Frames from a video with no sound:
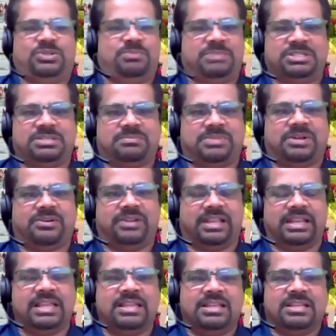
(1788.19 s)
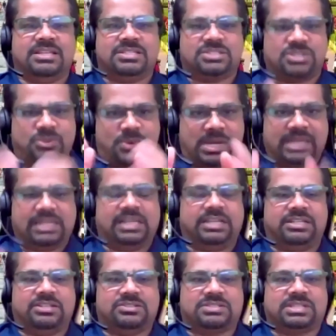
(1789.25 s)
so much about it. So
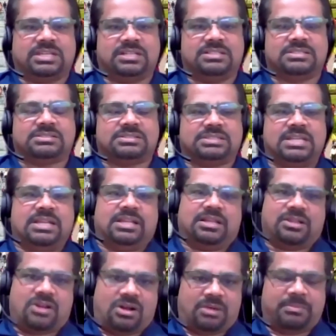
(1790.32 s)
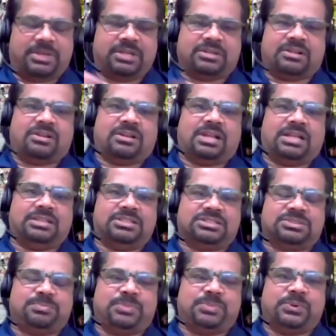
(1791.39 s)
highlight your skills, comment on
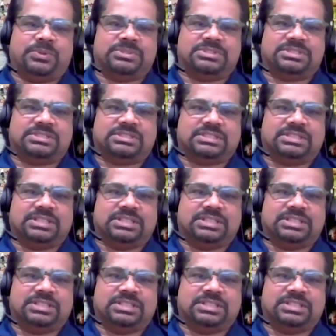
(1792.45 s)
others posts,